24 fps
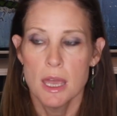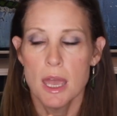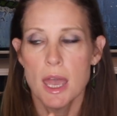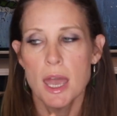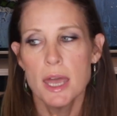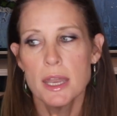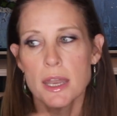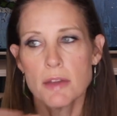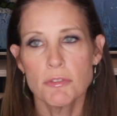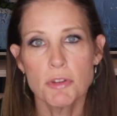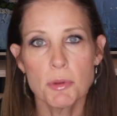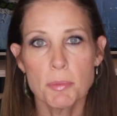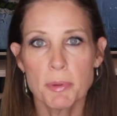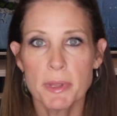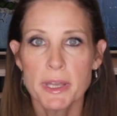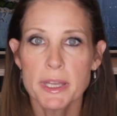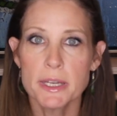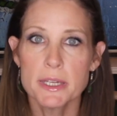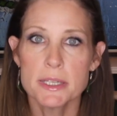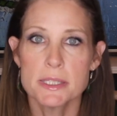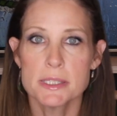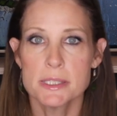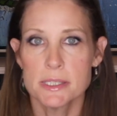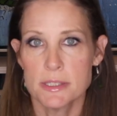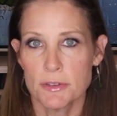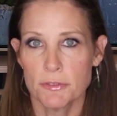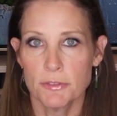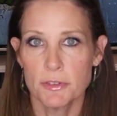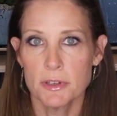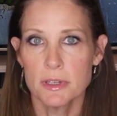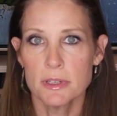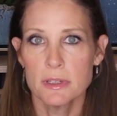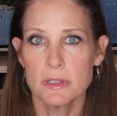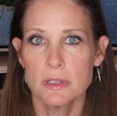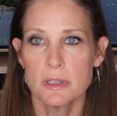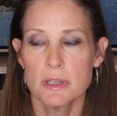And every plant is
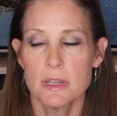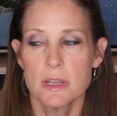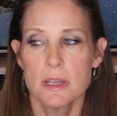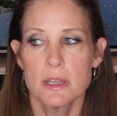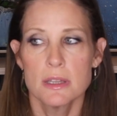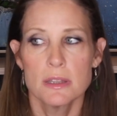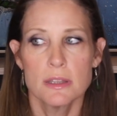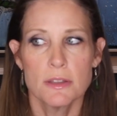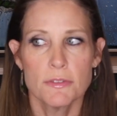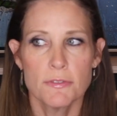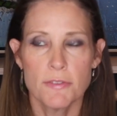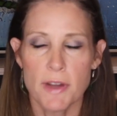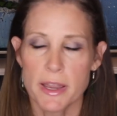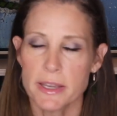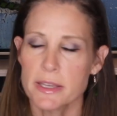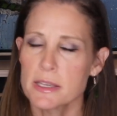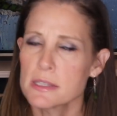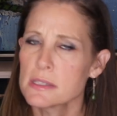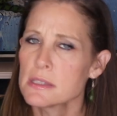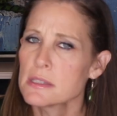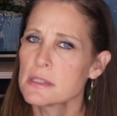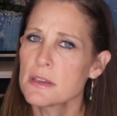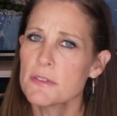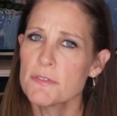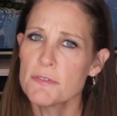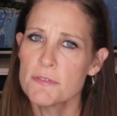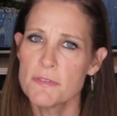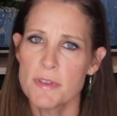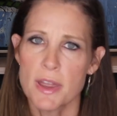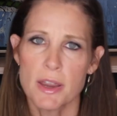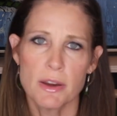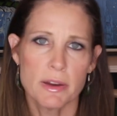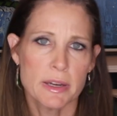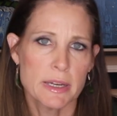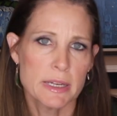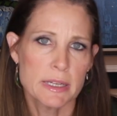different. The ficus is a
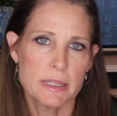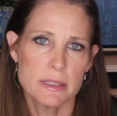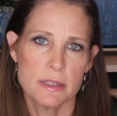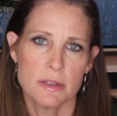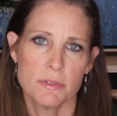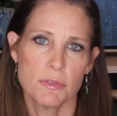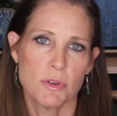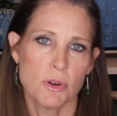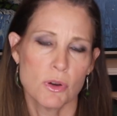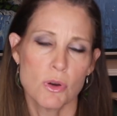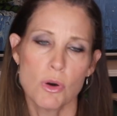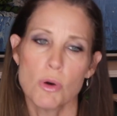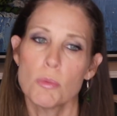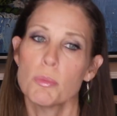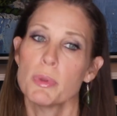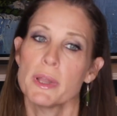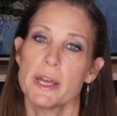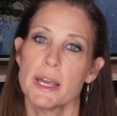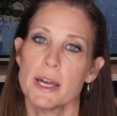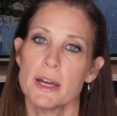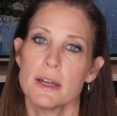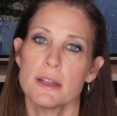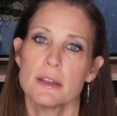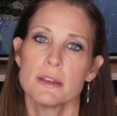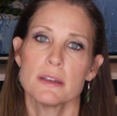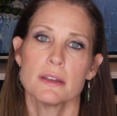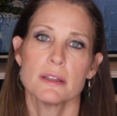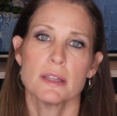very difficult plant.